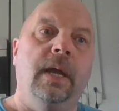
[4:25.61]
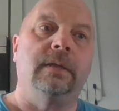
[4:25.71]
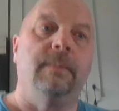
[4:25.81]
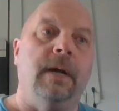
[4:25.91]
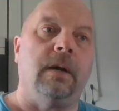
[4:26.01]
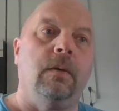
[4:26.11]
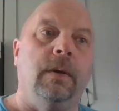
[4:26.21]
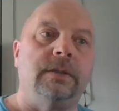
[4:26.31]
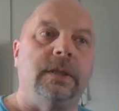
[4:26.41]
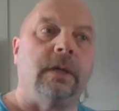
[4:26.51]
it's about
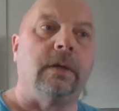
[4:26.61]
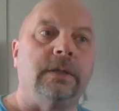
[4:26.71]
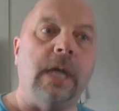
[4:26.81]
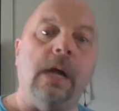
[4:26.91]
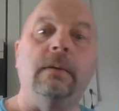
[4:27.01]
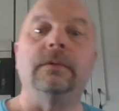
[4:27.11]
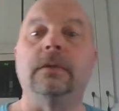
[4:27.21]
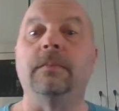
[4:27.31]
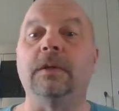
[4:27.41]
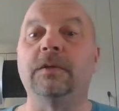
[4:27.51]
questioning ourselves
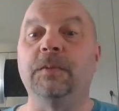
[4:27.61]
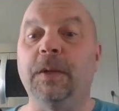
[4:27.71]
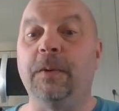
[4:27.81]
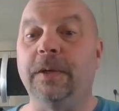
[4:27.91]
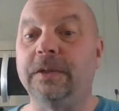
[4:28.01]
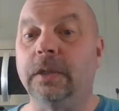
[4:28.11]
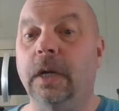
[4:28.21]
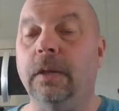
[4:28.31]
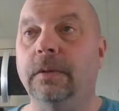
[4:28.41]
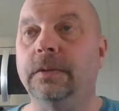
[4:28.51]
as much as we question
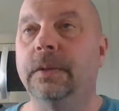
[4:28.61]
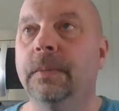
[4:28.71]
others.